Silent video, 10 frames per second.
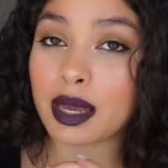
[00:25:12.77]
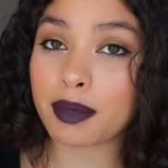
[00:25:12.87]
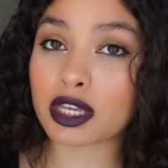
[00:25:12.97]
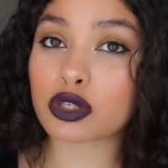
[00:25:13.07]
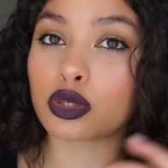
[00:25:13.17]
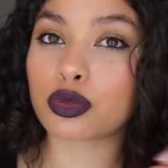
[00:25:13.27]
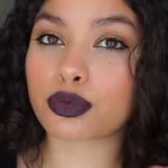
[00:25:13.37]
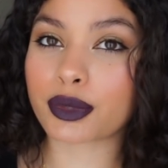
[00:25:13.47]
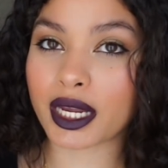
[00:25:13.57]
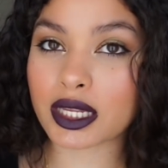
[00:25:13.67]
It makes a
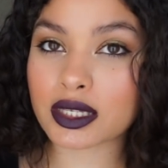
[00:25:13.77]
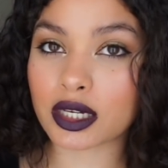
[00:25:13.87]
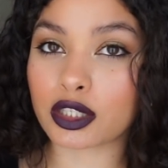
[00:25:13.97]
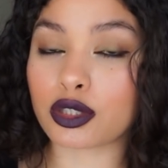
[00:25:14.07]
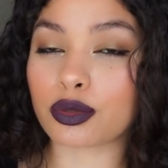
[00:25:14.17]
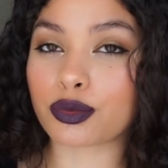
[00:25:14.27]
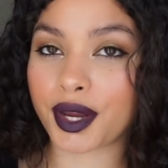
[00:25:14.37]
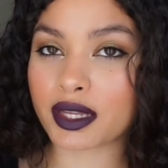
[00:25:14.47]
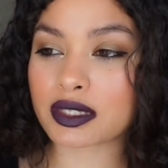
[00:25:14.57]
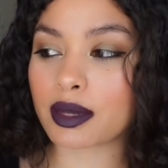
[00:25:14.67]
great,
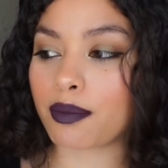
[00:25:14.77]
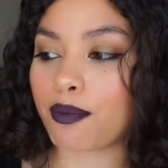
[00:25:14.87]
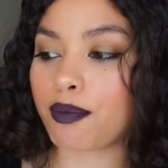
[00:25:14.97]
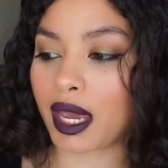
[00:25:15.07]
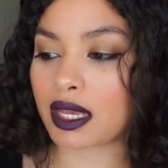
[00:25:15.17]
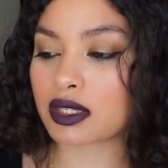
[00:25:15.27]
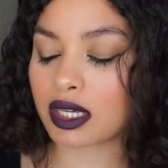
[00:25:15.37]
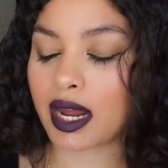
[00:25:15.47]
great base.